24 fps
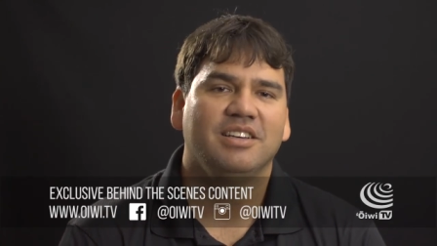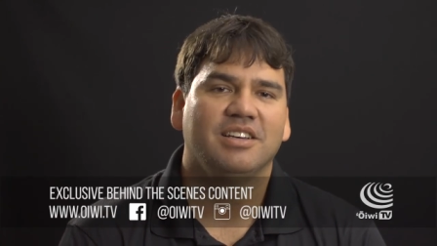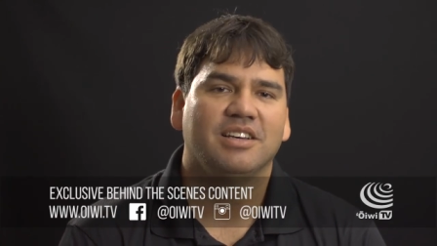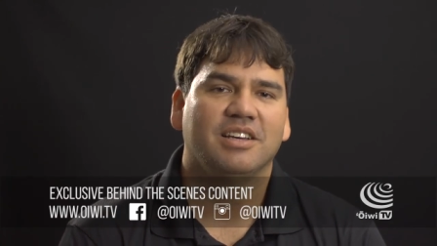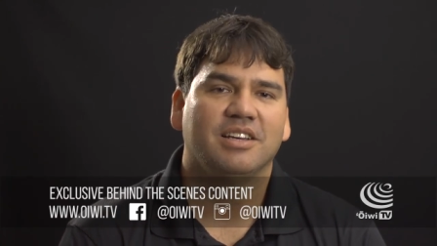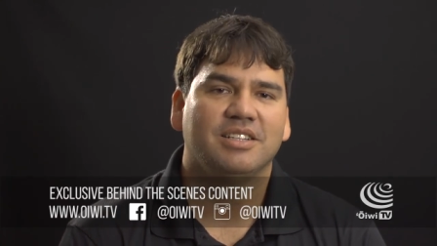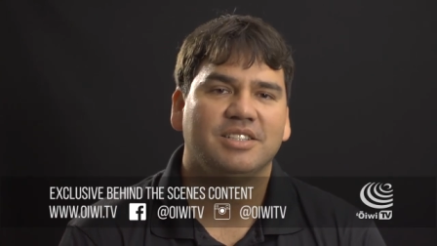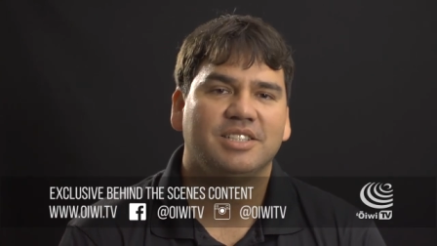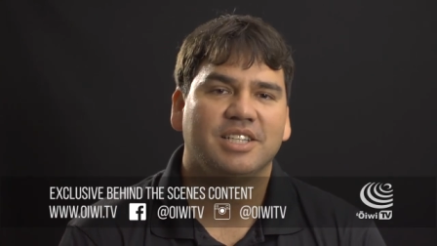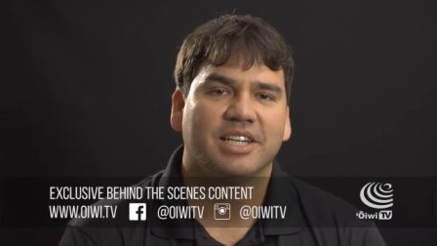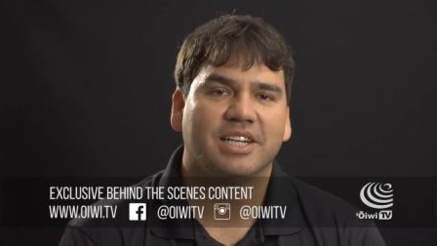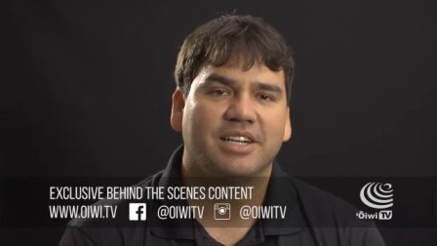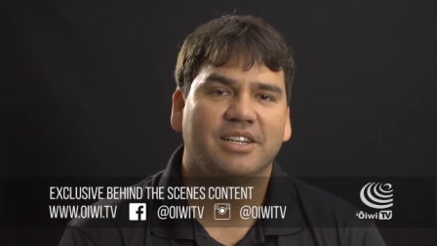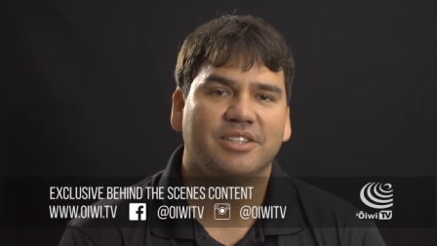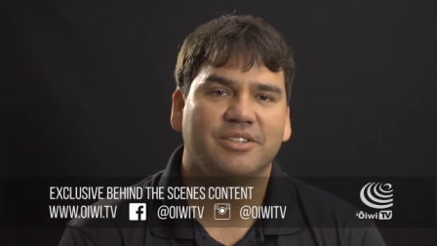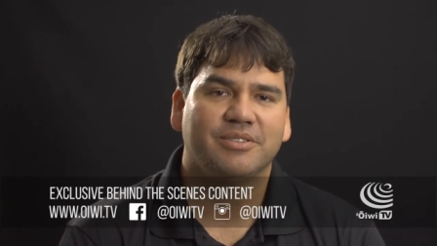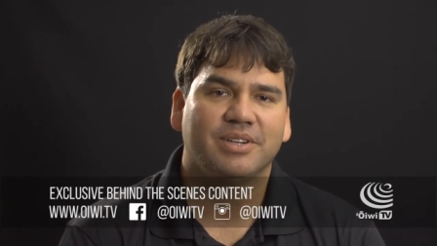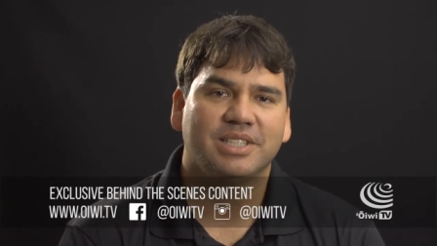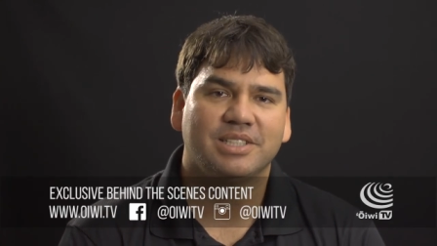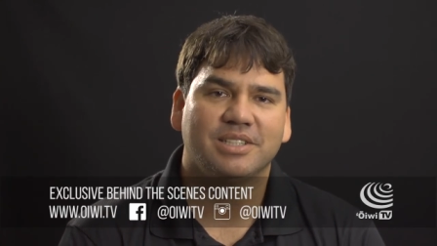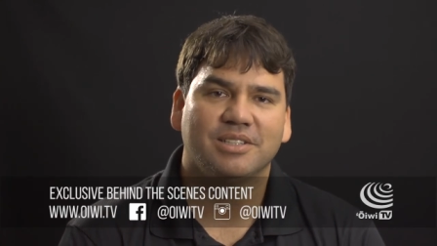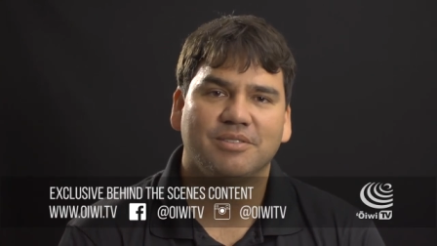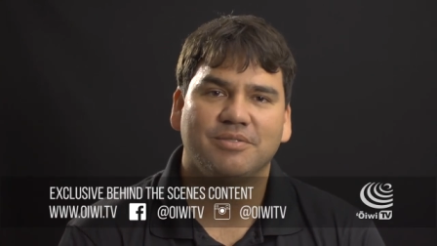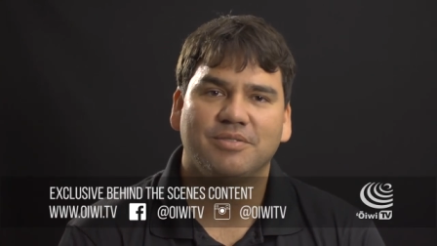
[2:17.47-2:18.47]
and check out the
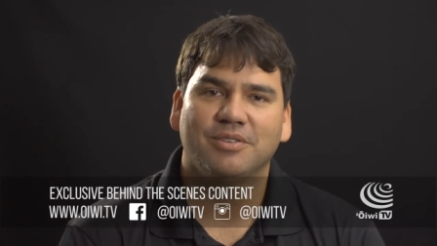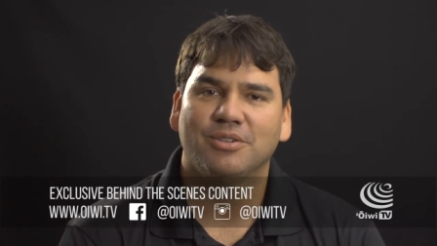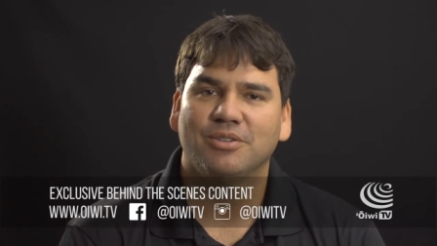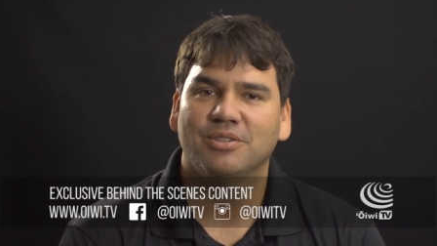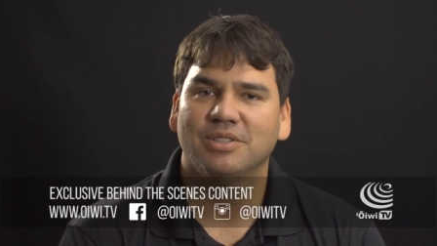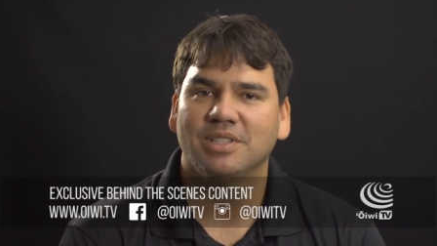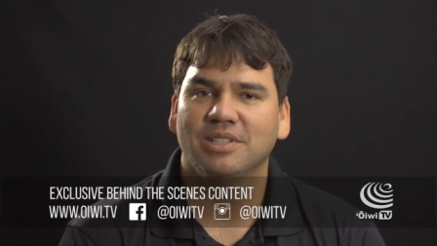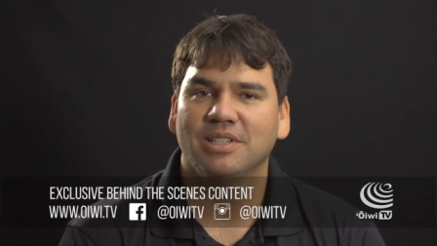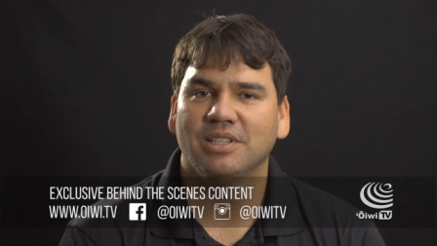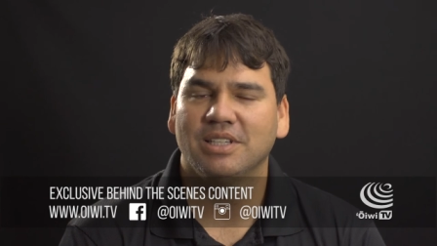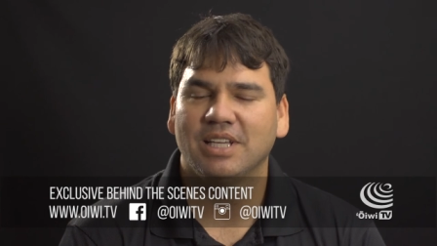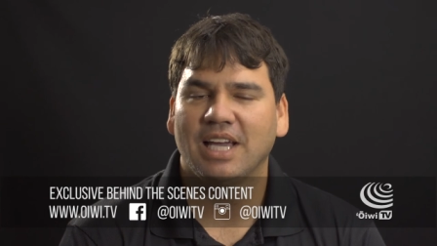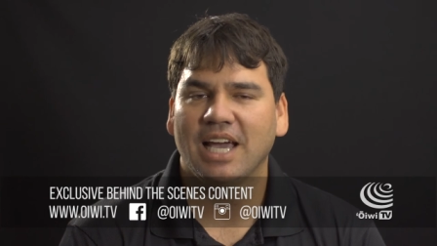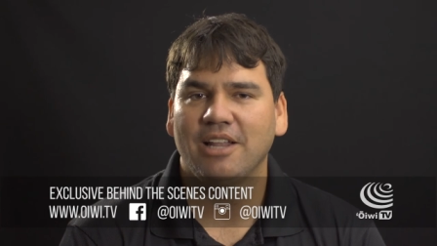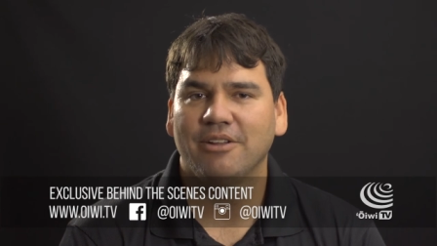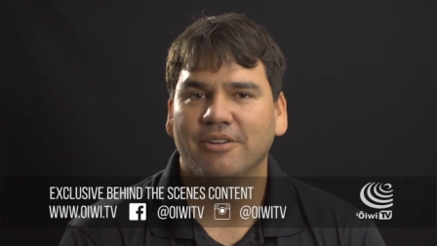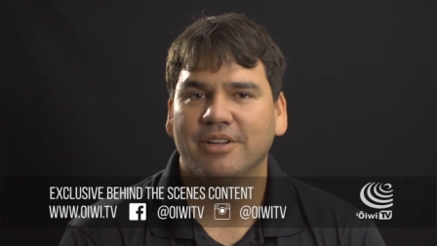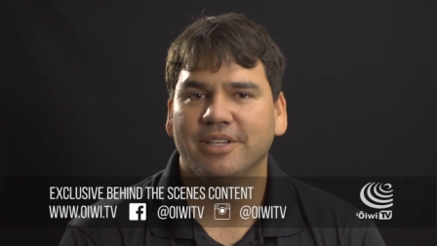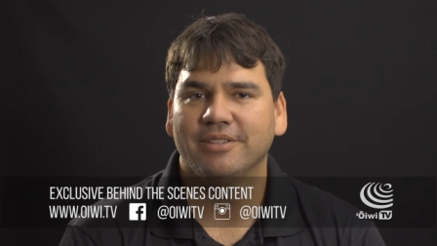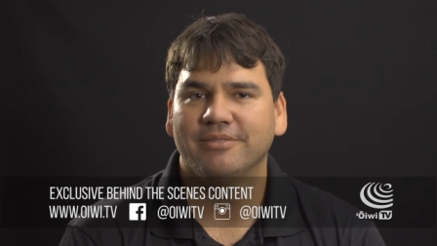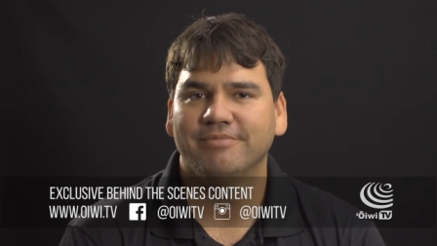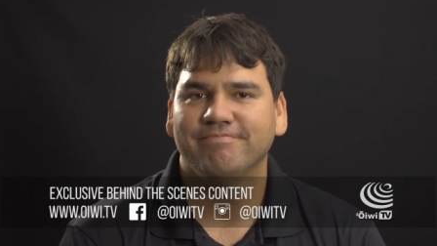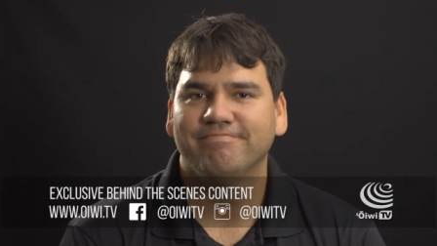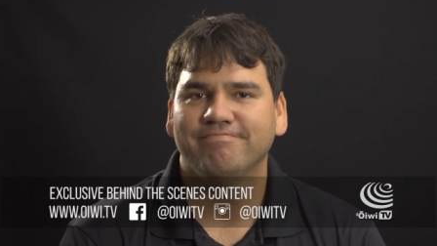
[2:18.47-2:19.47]
rest of the photos in the
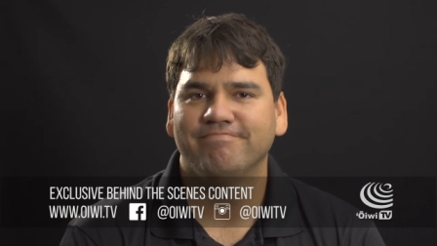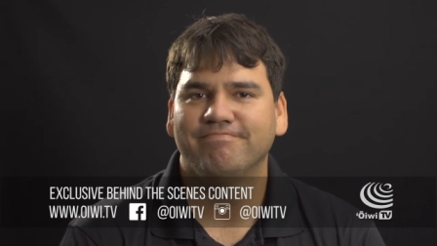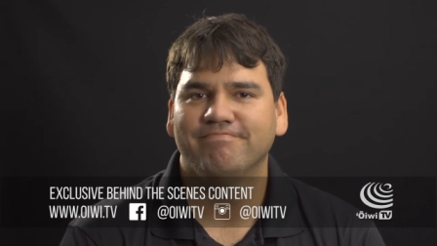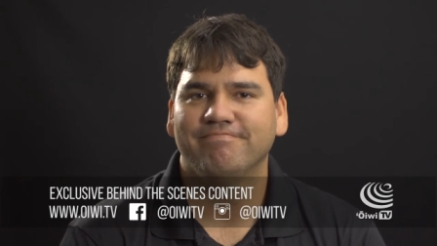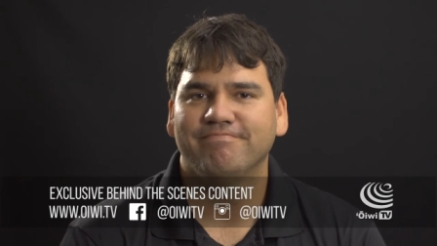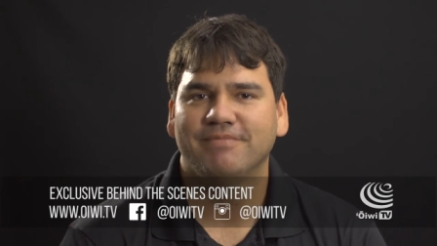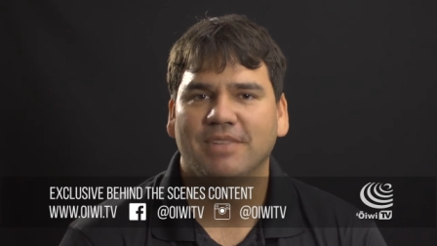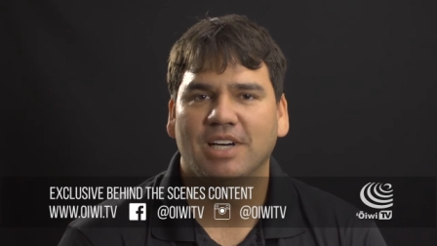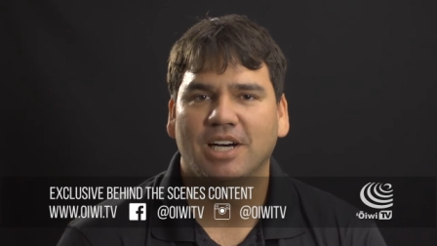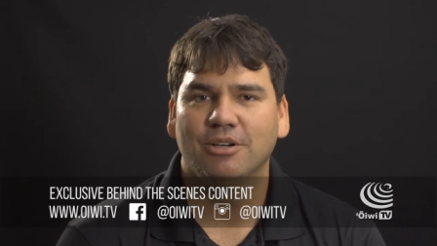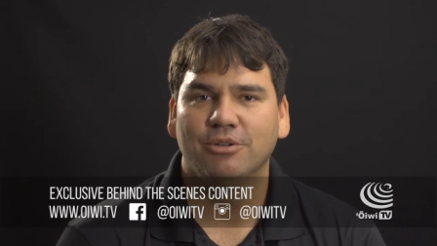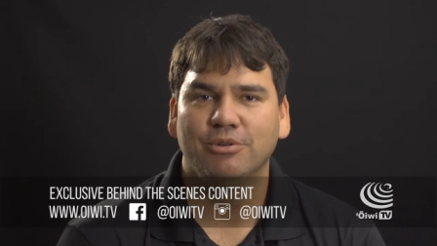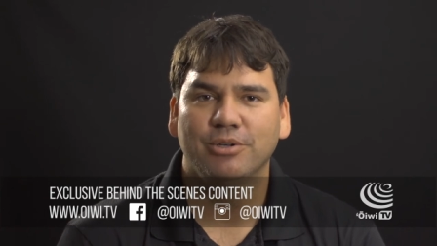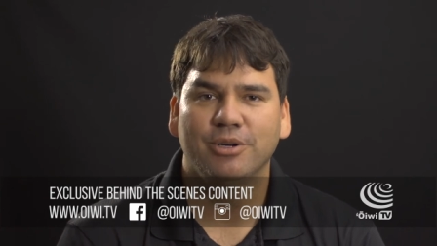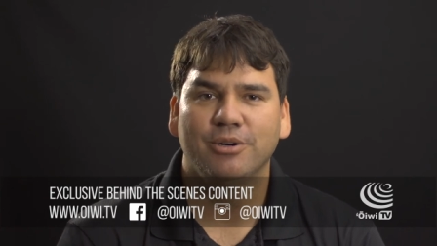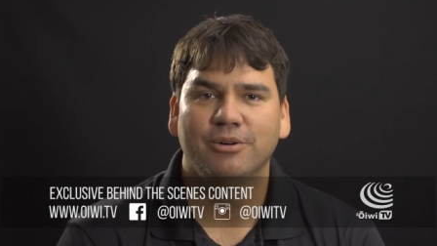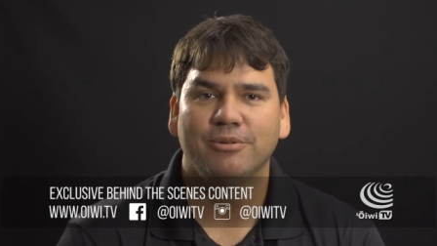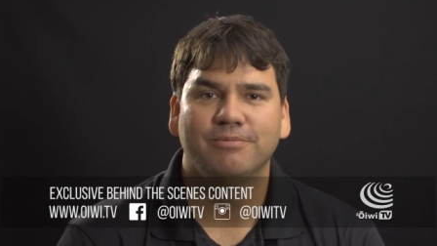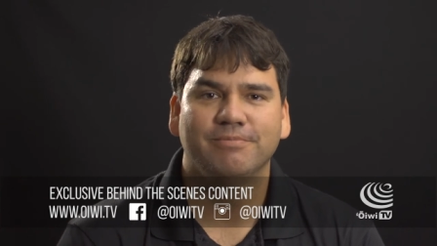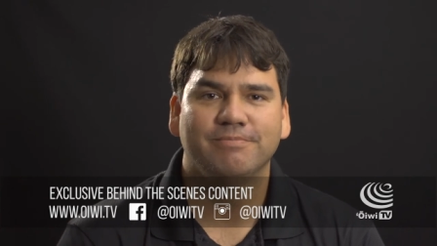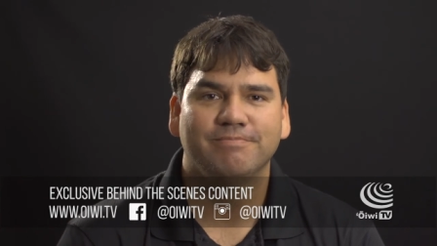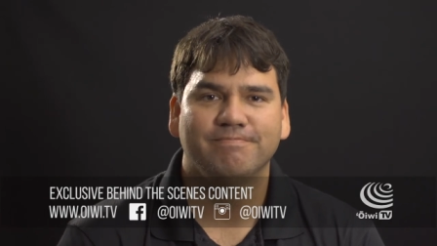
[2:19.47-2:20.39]
gallery. Ahui ho.